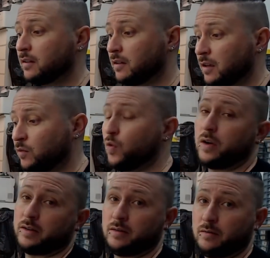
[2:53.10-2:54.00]
it
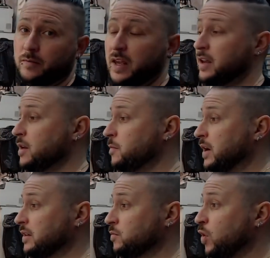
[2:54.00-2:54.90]
worked.
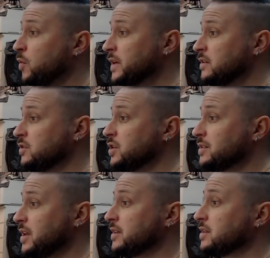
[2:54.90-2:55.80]
But at the moment,
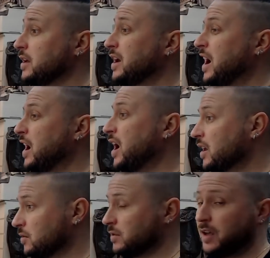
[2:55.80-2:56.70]
GSX data are
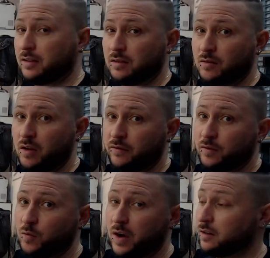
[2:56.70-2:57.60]
hard to get. You have
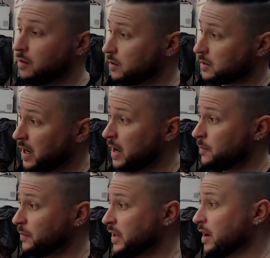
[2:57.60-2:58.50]
to wait a long time.
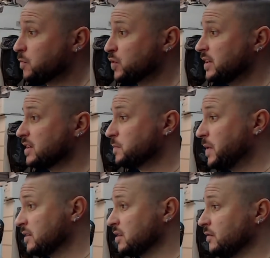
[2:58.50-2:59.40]
They are pretty
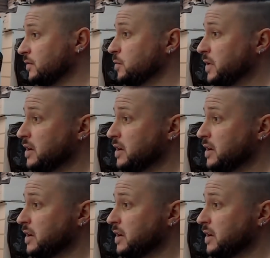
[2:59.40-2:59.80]
expensive. You pay